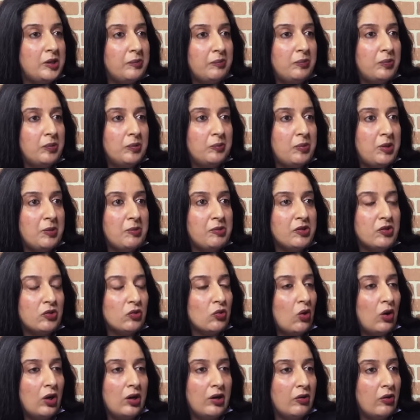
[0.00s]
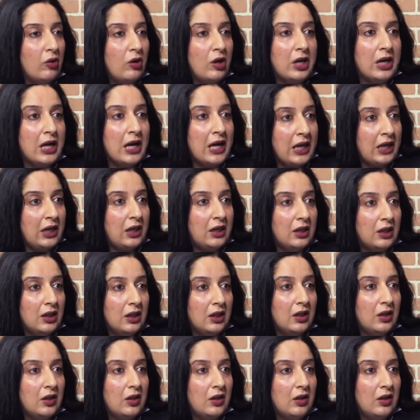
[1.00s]
pe people just call her all night.
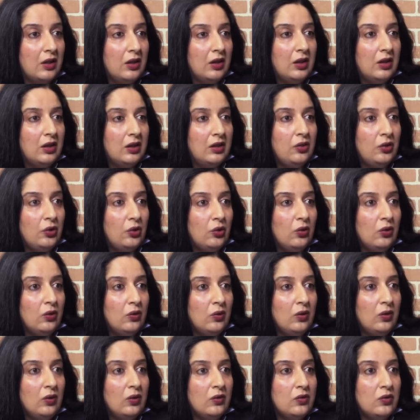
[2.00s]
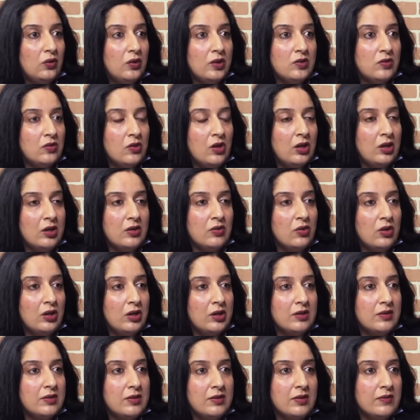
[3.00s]
Hmm you know so it's not it's not
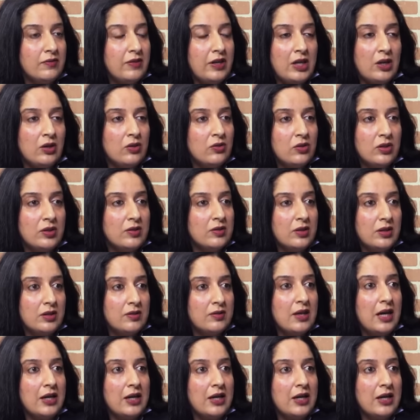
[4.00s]
it's, it's a very it's, it's